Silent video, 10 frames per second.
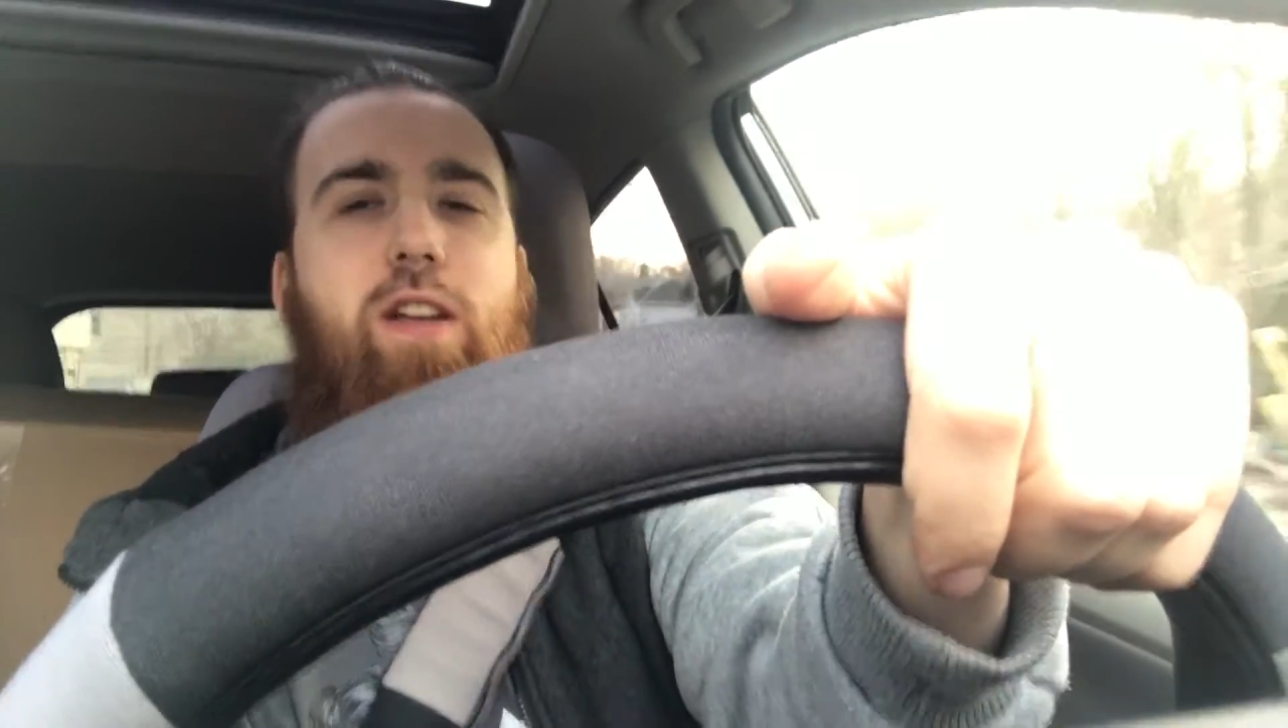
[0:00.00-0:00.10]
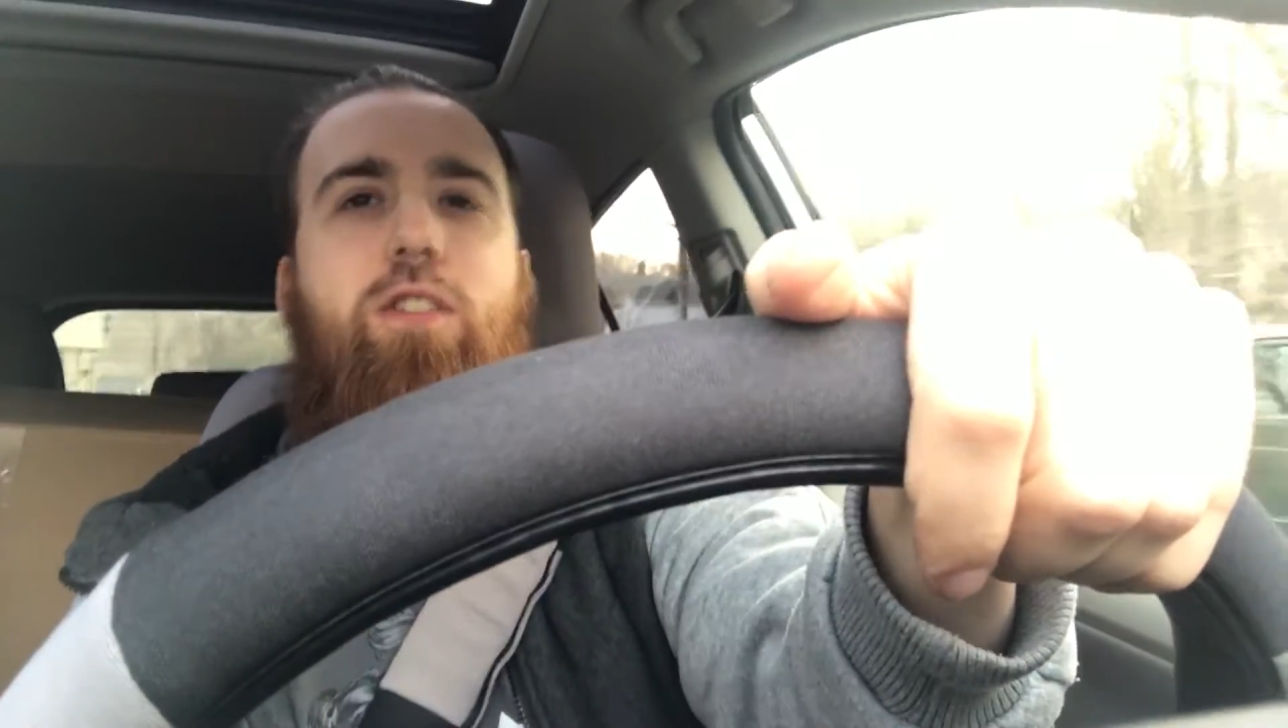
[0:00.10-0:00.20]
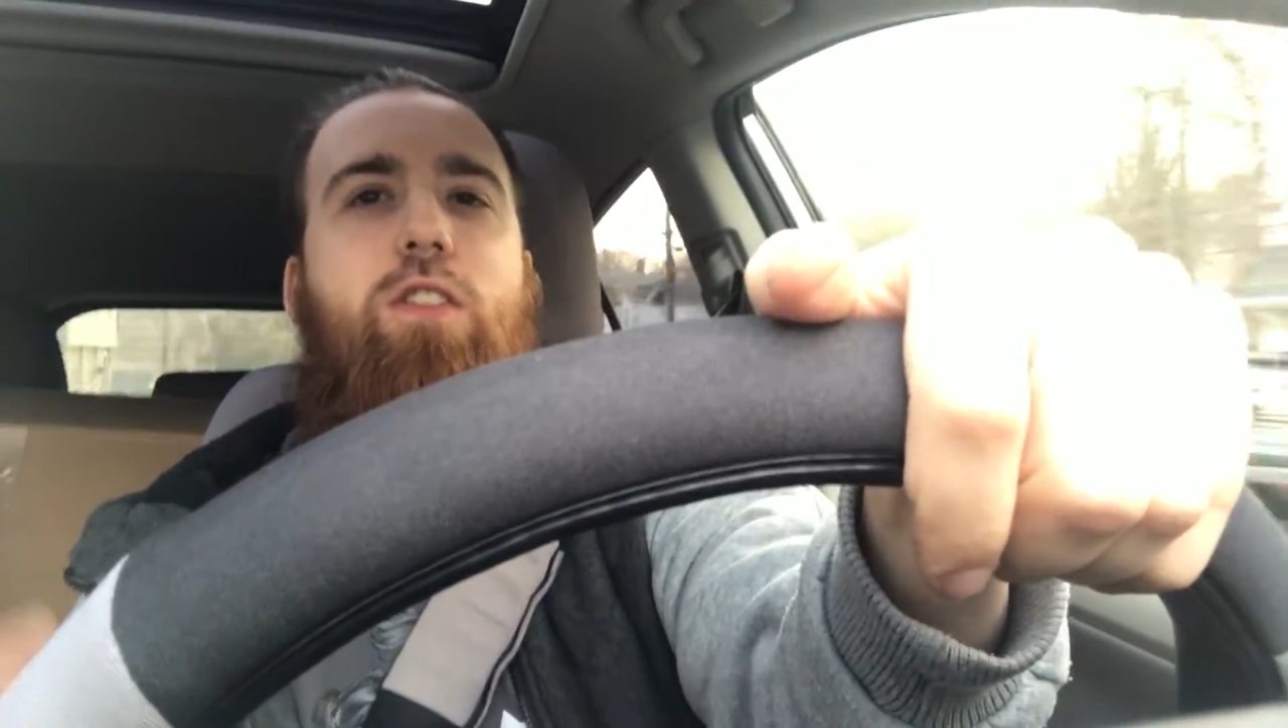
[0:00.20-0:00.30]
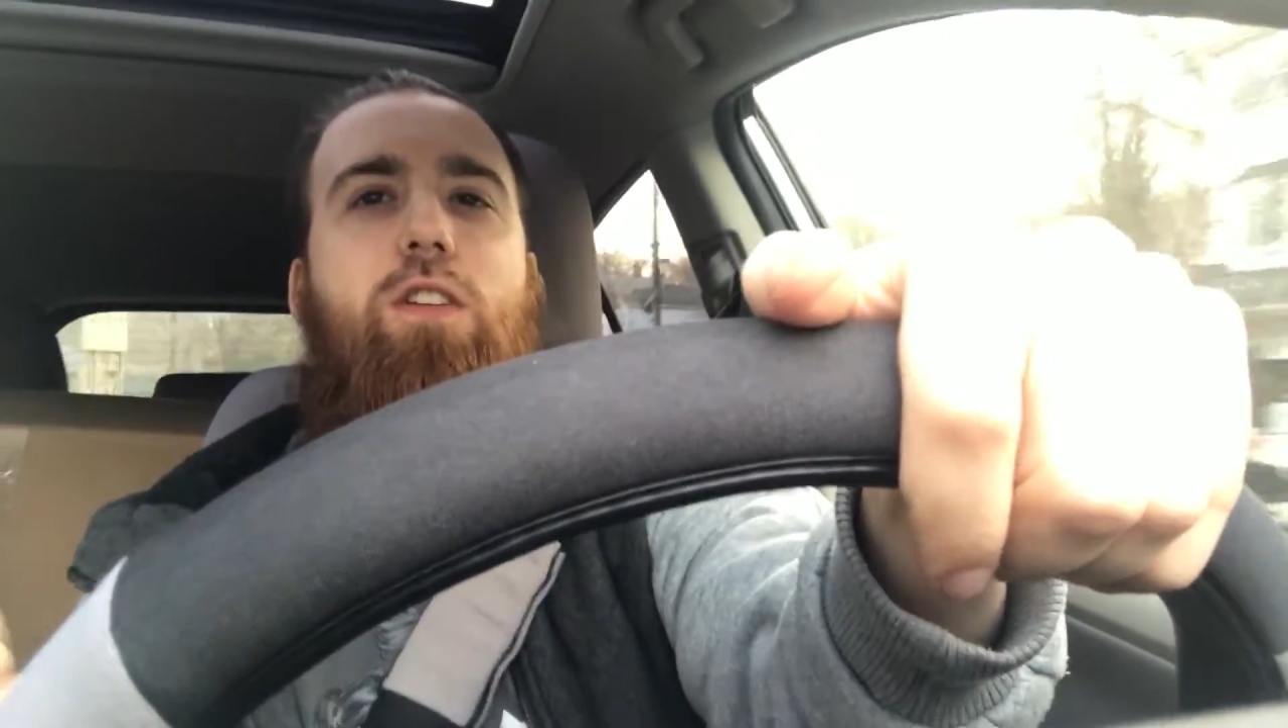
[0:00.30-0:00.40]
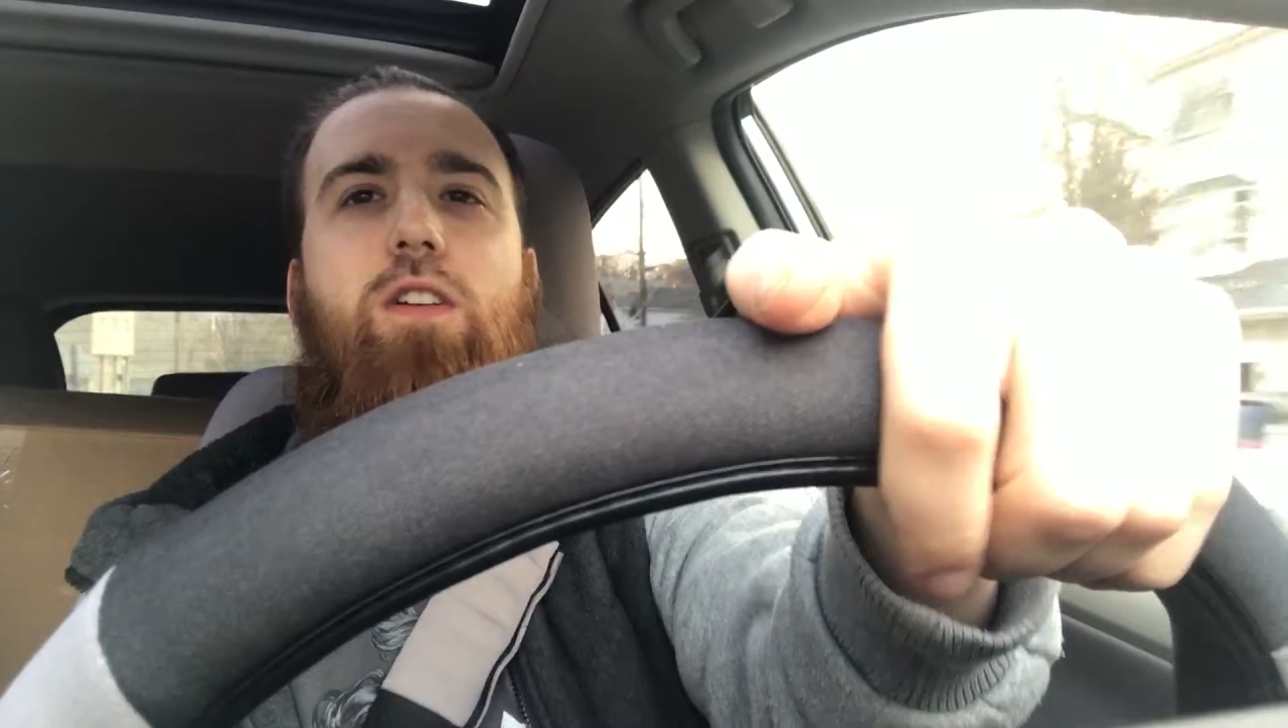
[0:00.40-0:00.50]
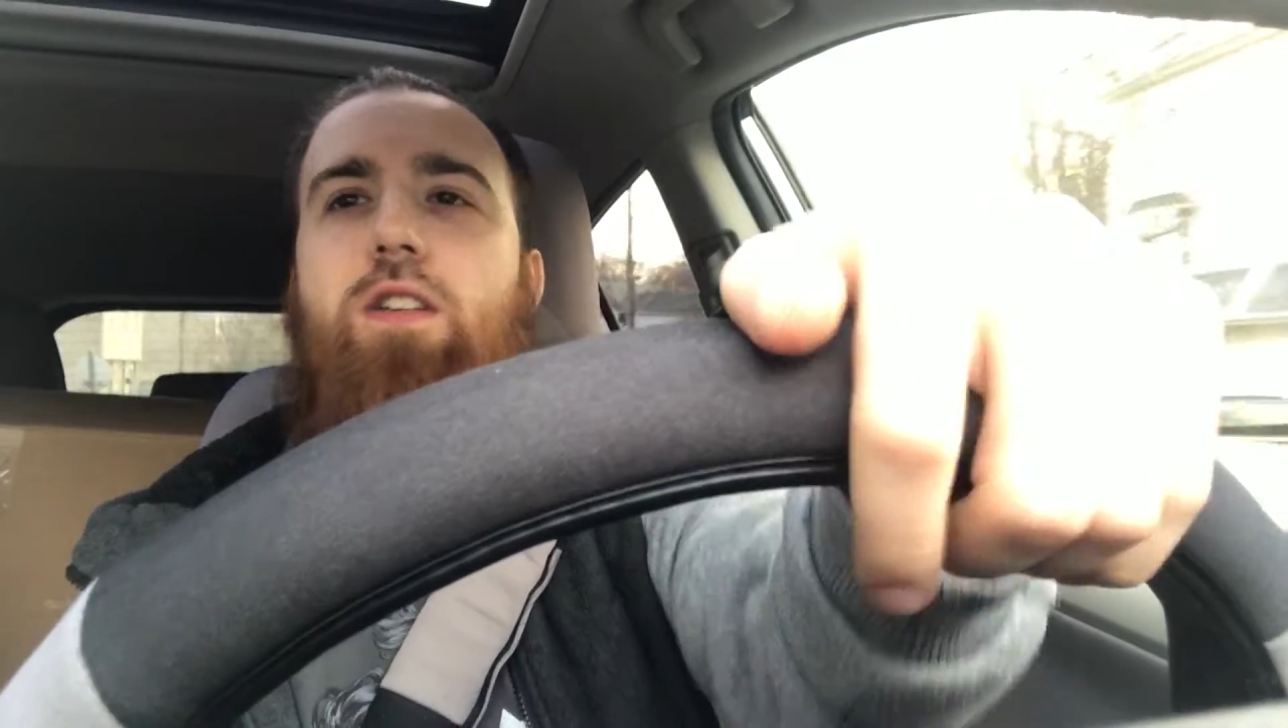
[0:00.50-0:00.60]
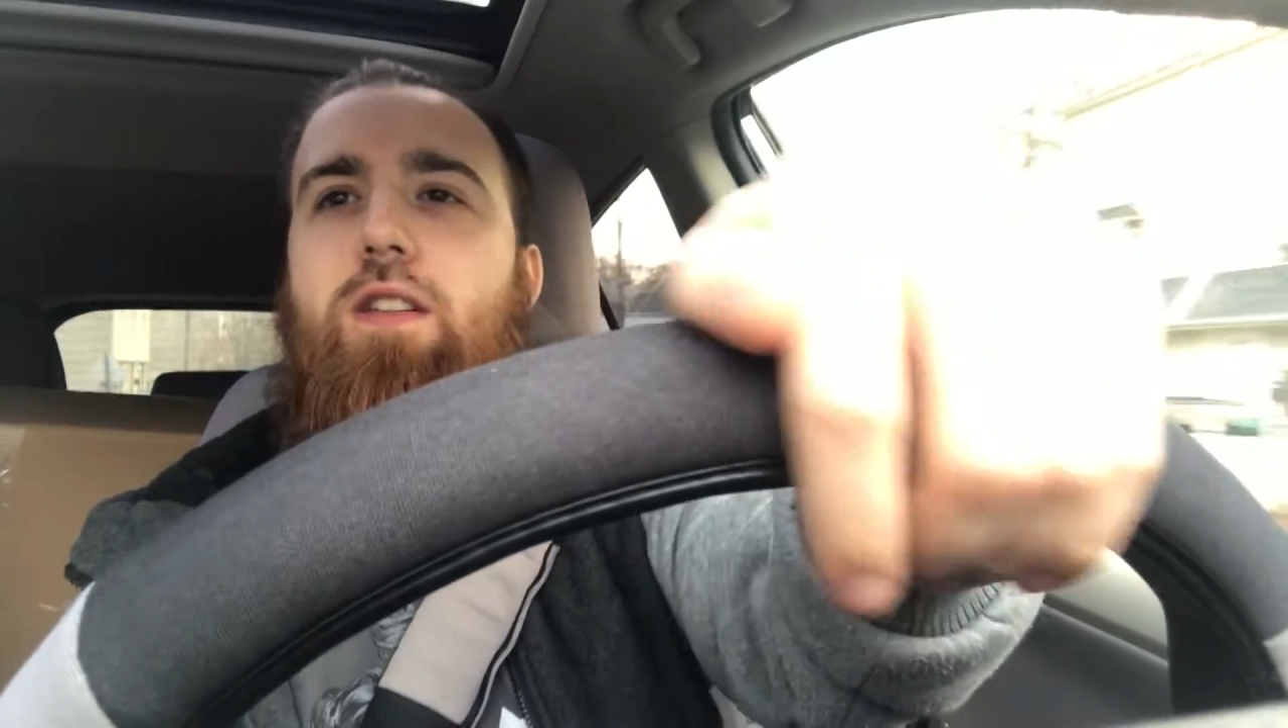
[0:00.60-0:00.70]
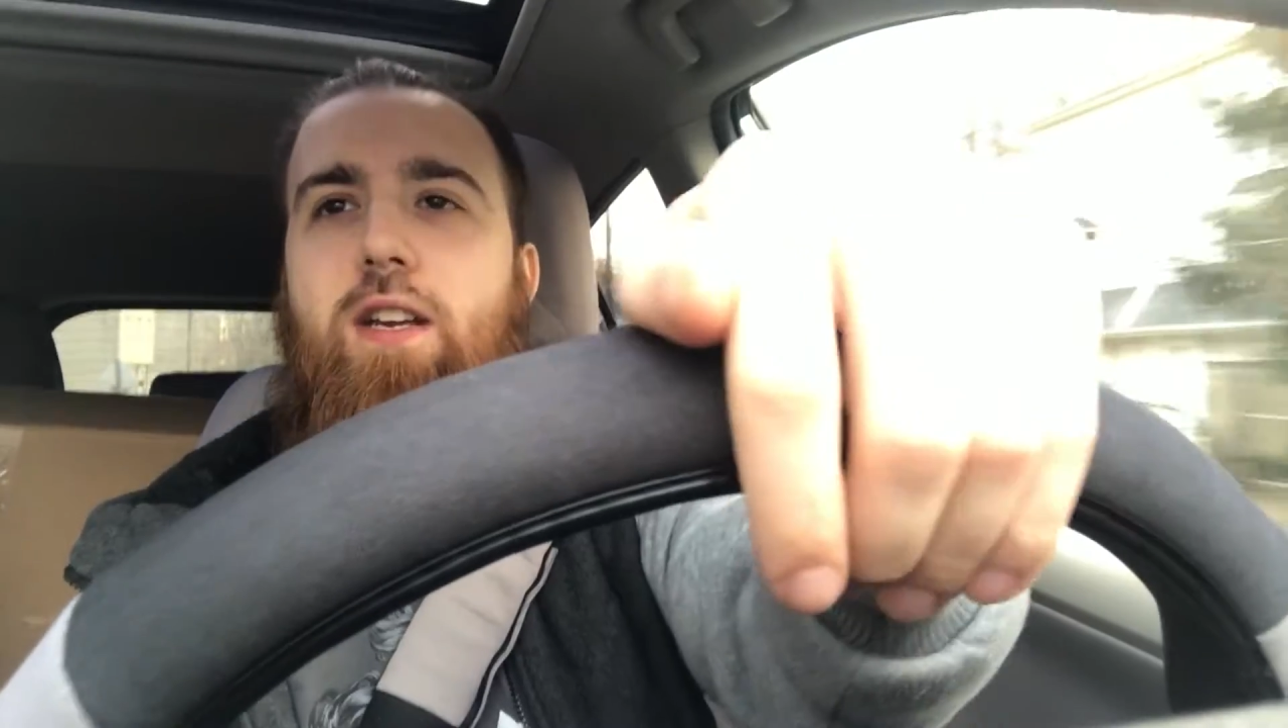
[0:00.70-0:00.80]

they answered,